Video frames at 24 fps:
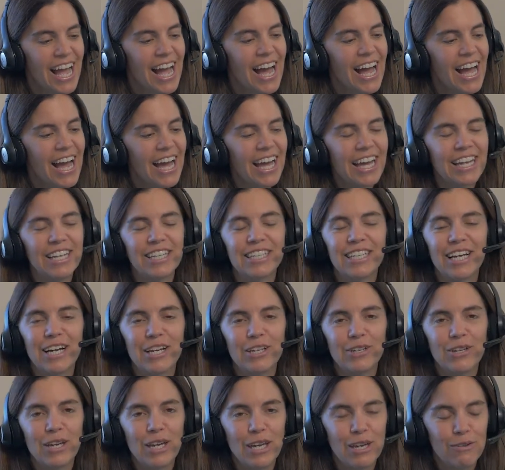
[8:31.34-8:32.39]
And
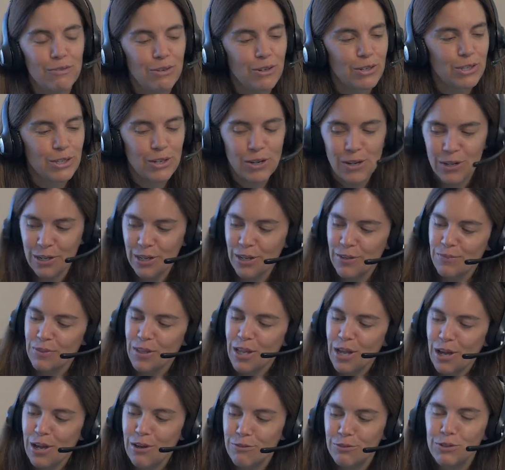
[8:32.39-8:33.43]
you can give your dog
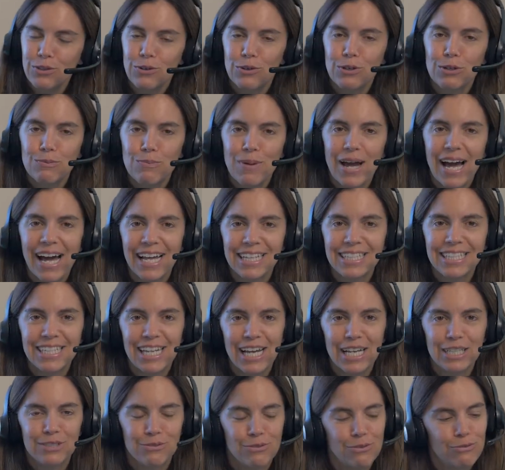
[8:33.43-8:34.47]
a few good pats and
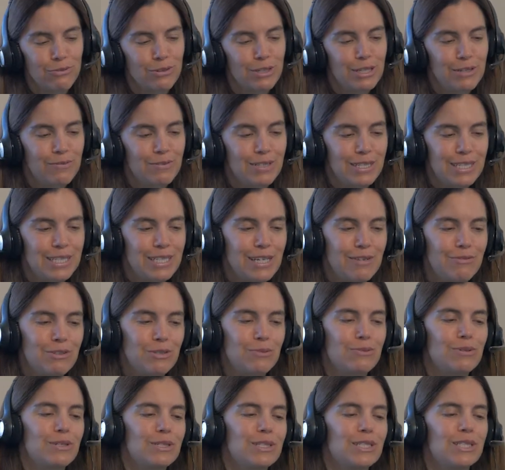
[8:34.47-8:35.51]
ask for forgiveness
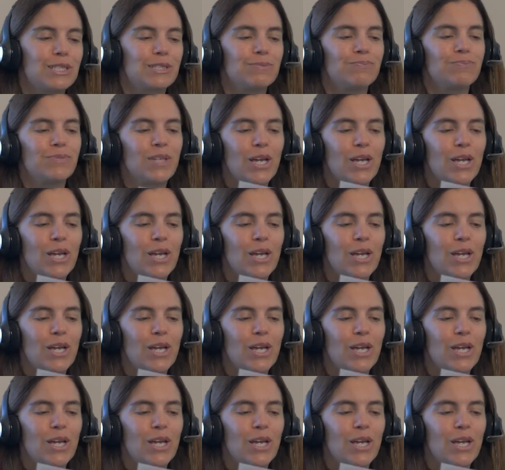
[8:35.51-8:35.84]
afterwards.